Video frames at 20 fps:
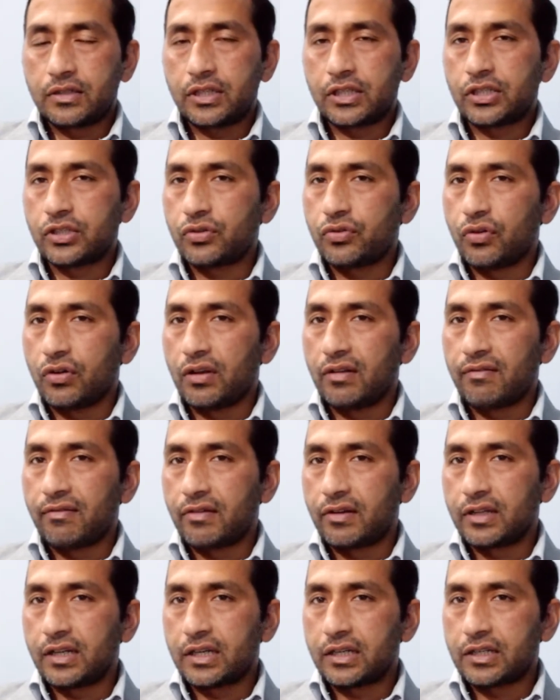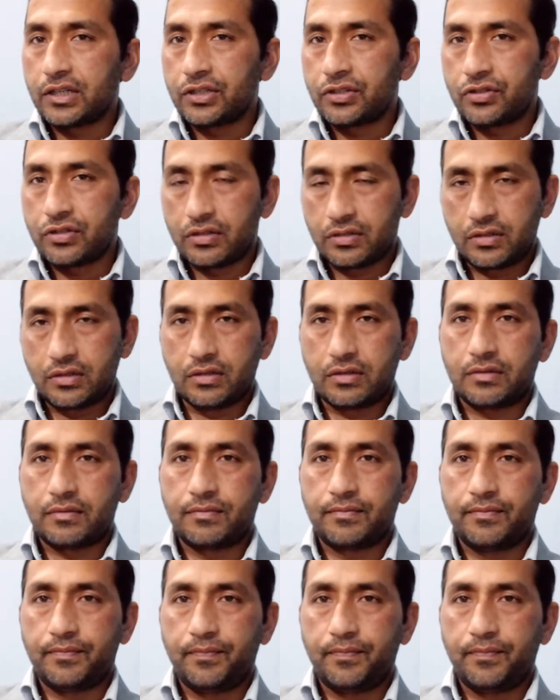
there is a call for that constructor.